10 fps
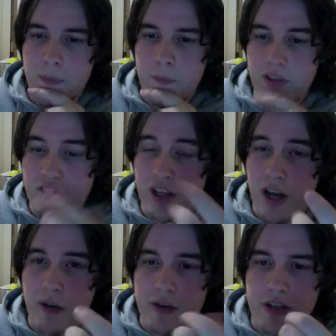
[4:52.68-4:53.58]
the
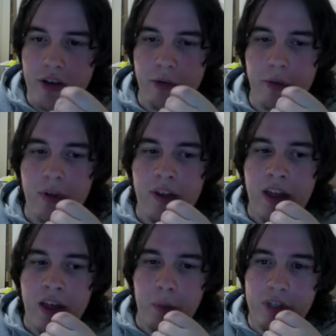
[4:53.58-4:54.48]
Chikara show,
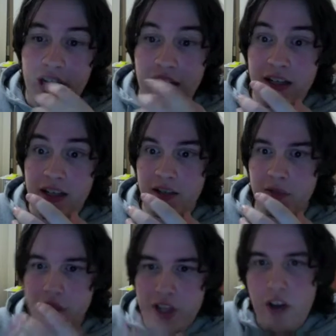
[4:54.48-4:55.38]
which he
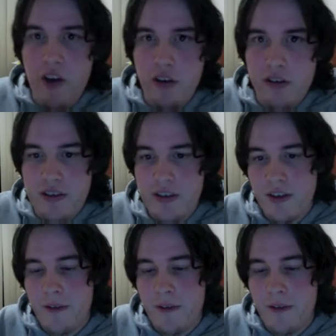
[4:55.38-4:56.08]
returned